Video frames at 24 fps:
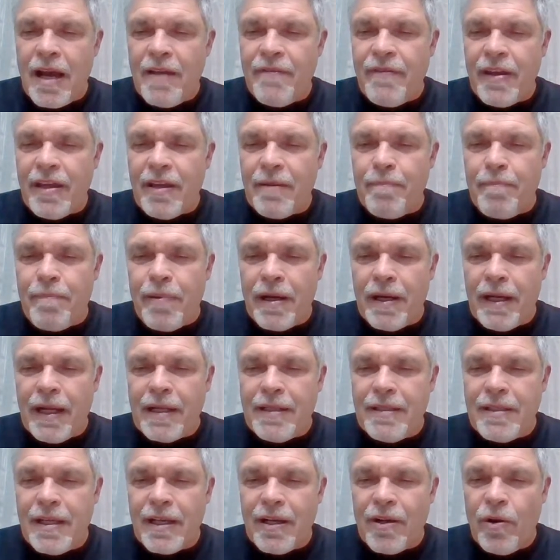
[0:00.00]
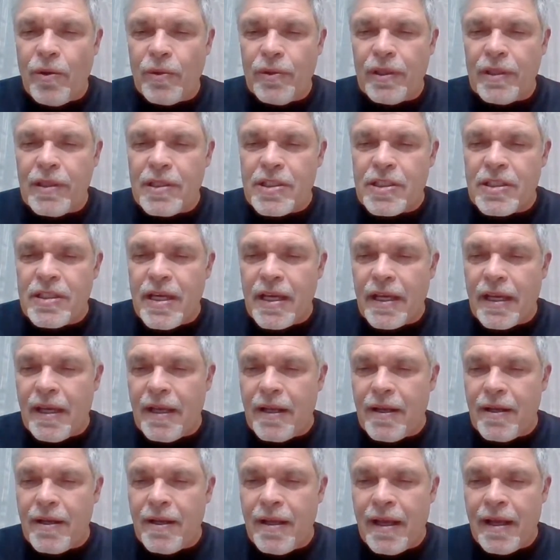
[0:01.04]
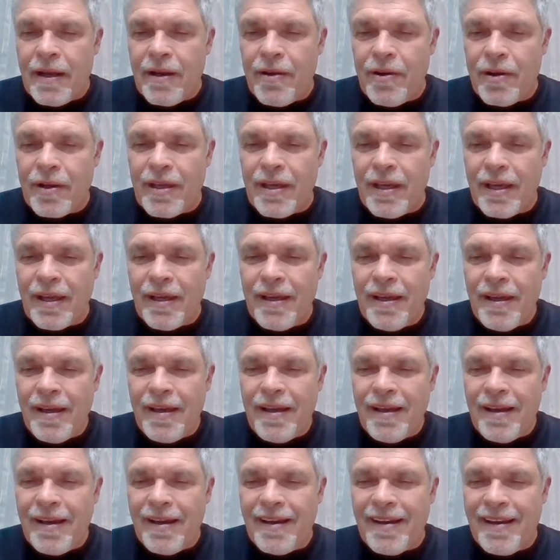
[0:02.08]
Diving, butt ending, holding the stick, and hooking.